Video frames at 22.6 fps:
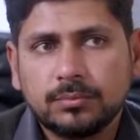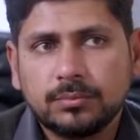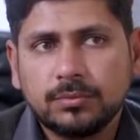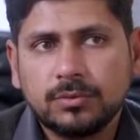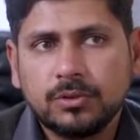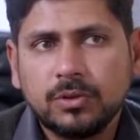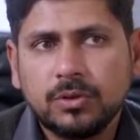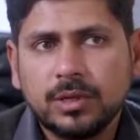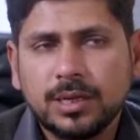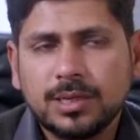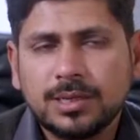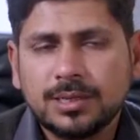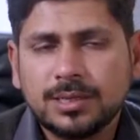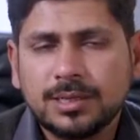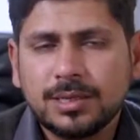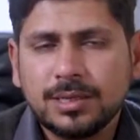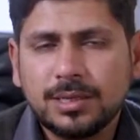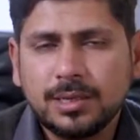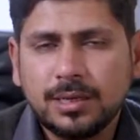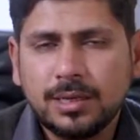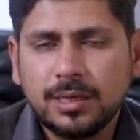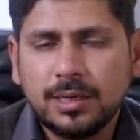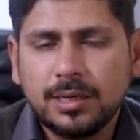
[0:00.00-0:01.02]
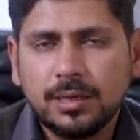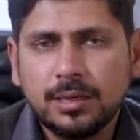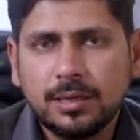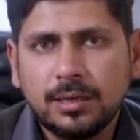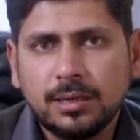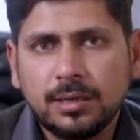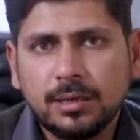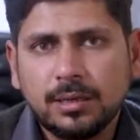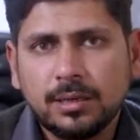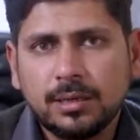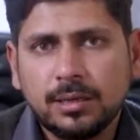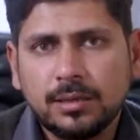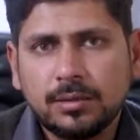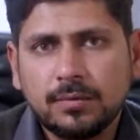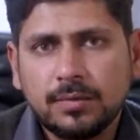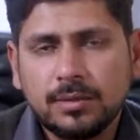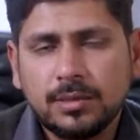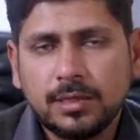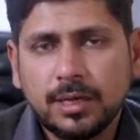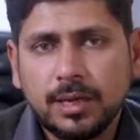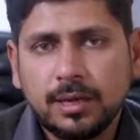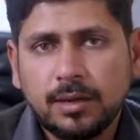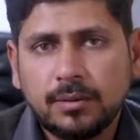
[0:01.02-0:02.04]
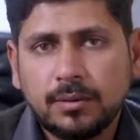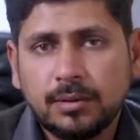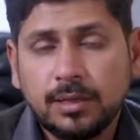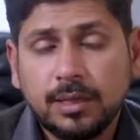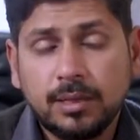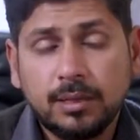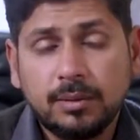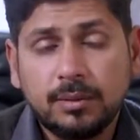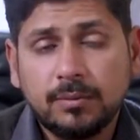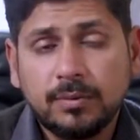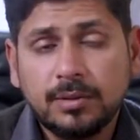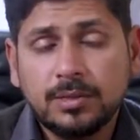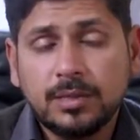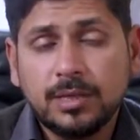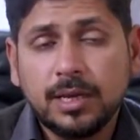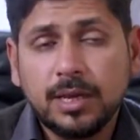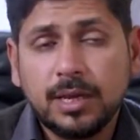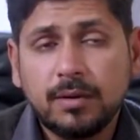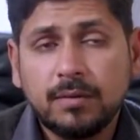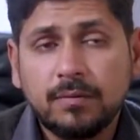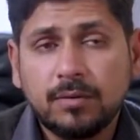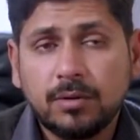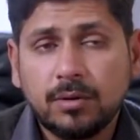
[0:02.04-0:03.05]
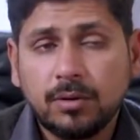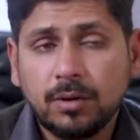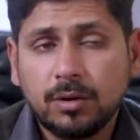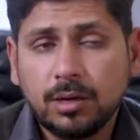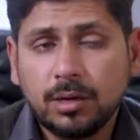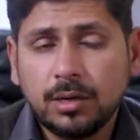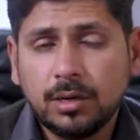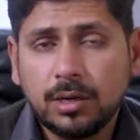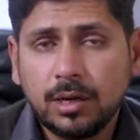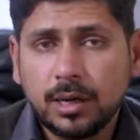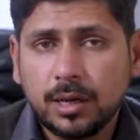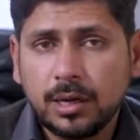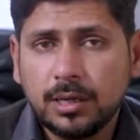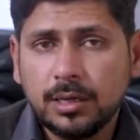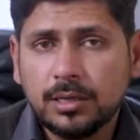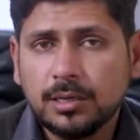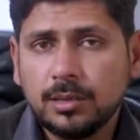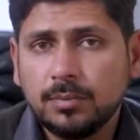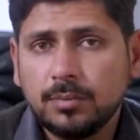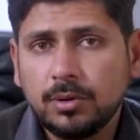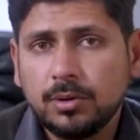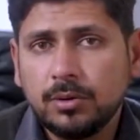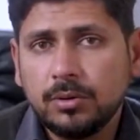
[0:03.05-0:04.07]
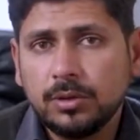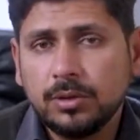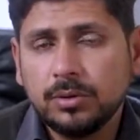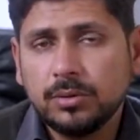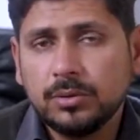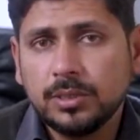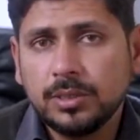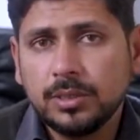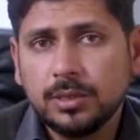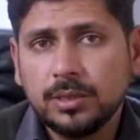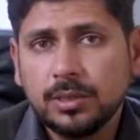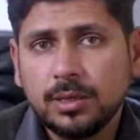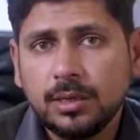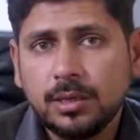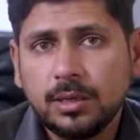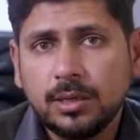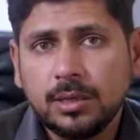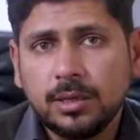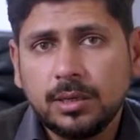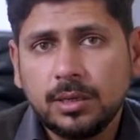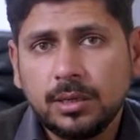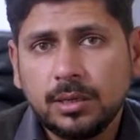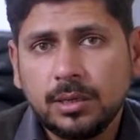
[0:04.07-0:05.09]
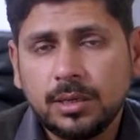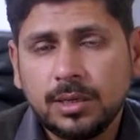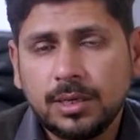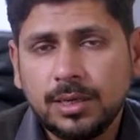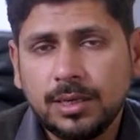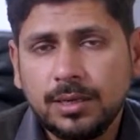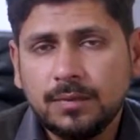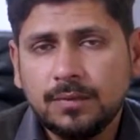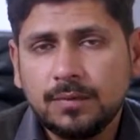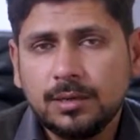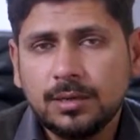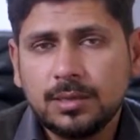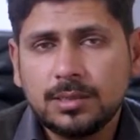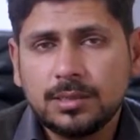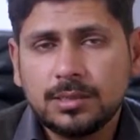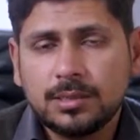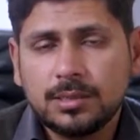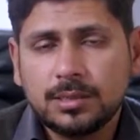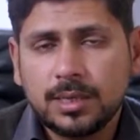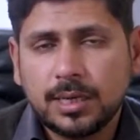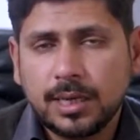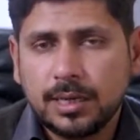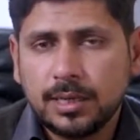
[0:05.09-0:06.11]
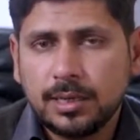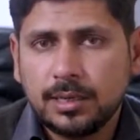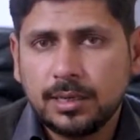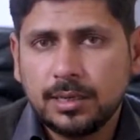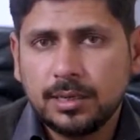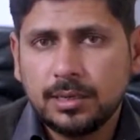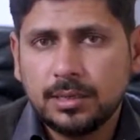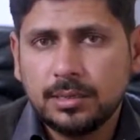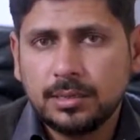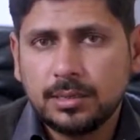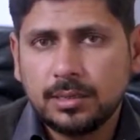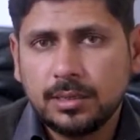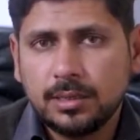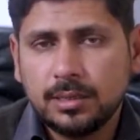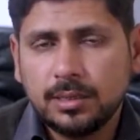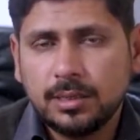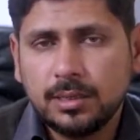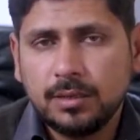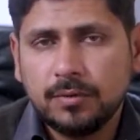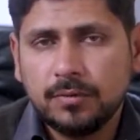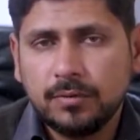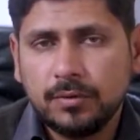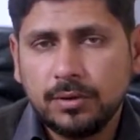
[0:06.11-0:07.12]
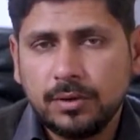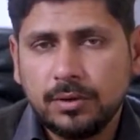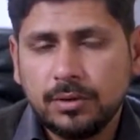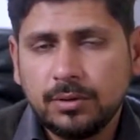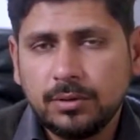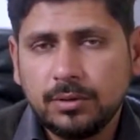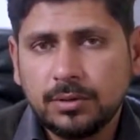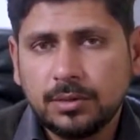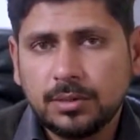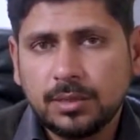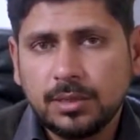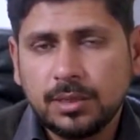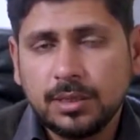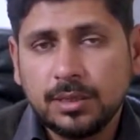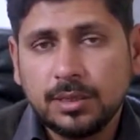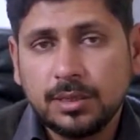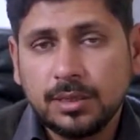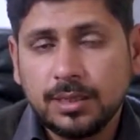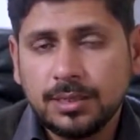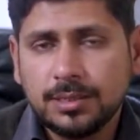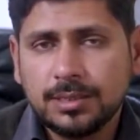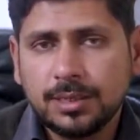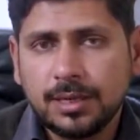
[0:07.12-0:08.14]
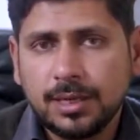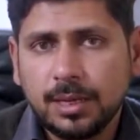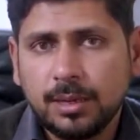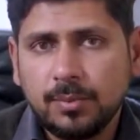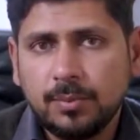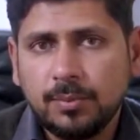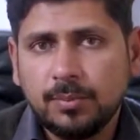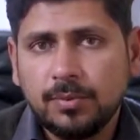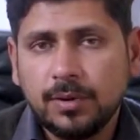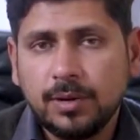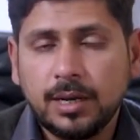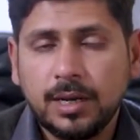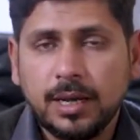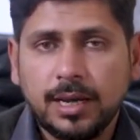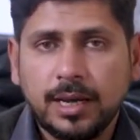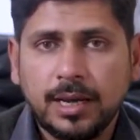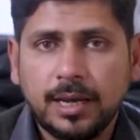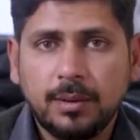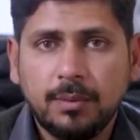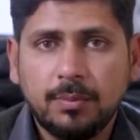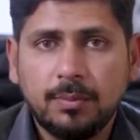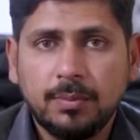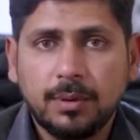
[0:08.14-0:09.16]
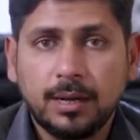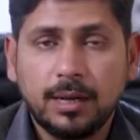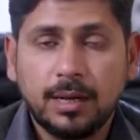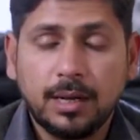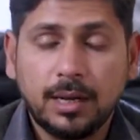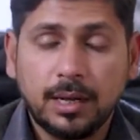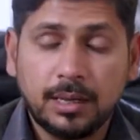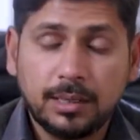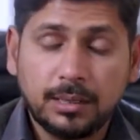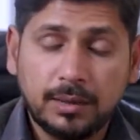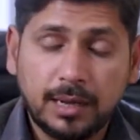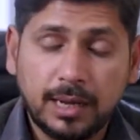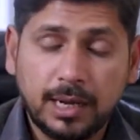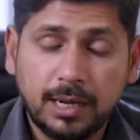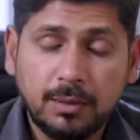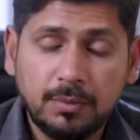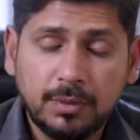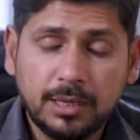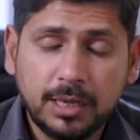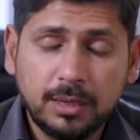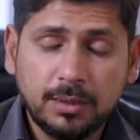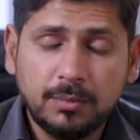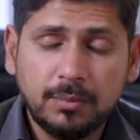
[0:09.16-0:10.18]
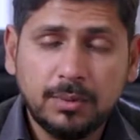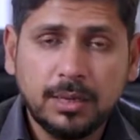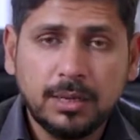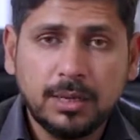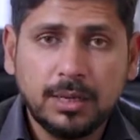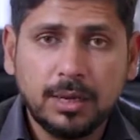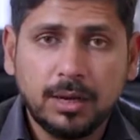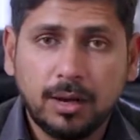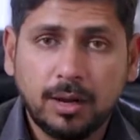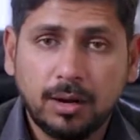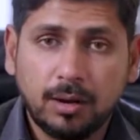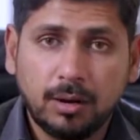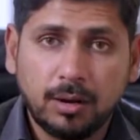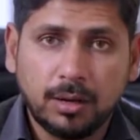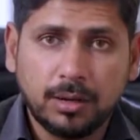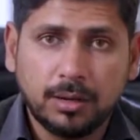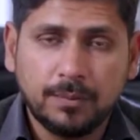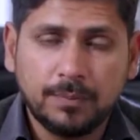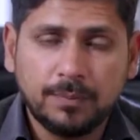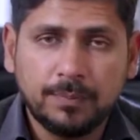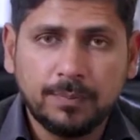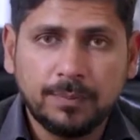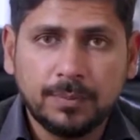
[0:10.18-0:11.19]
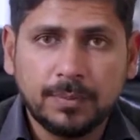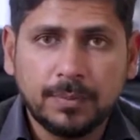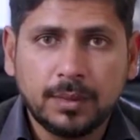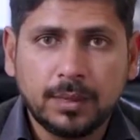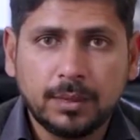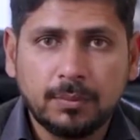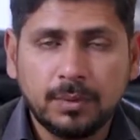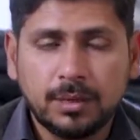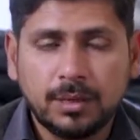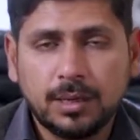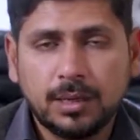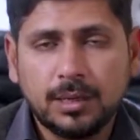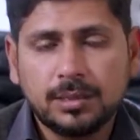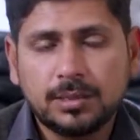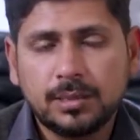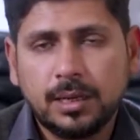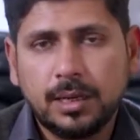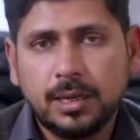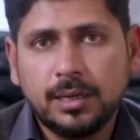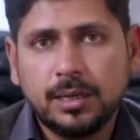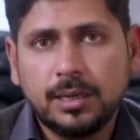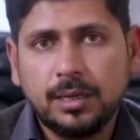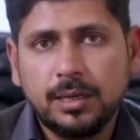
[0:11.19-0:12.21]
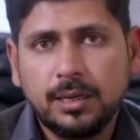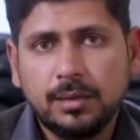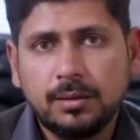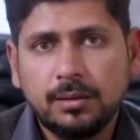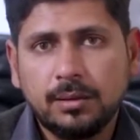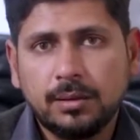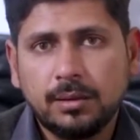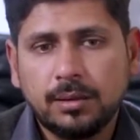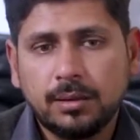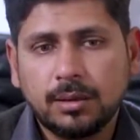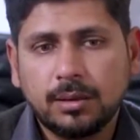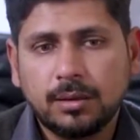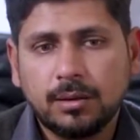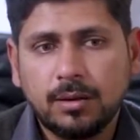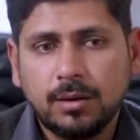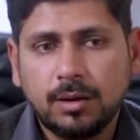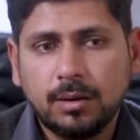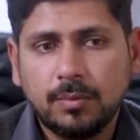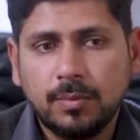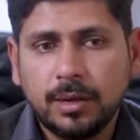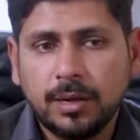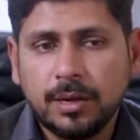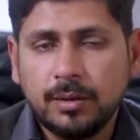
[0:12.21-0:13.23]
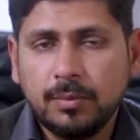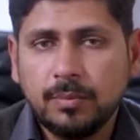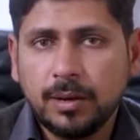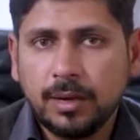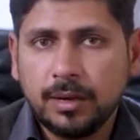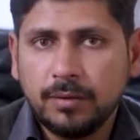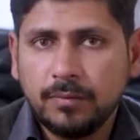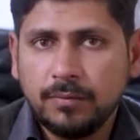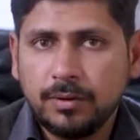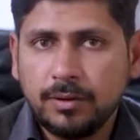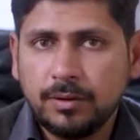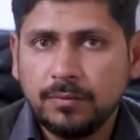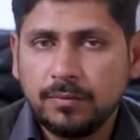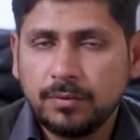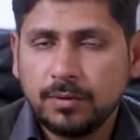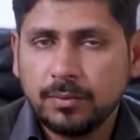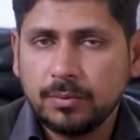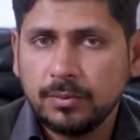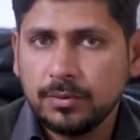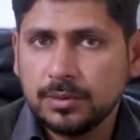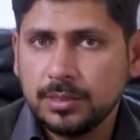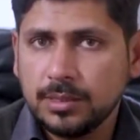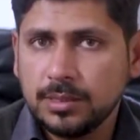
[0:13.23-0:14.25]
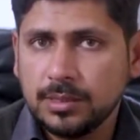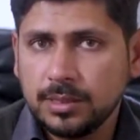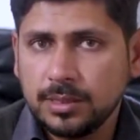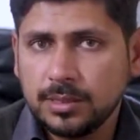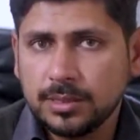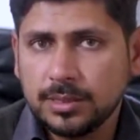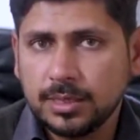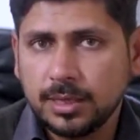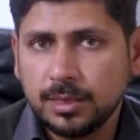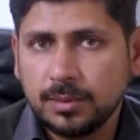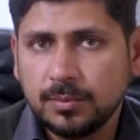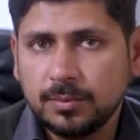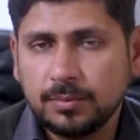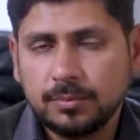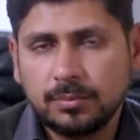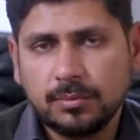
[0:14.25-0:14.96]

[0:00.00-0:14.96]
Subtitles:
you can say that which they have not knowledge about using keywords, titles in their videos. This app will help them a lot, because I got many benefit from using this app,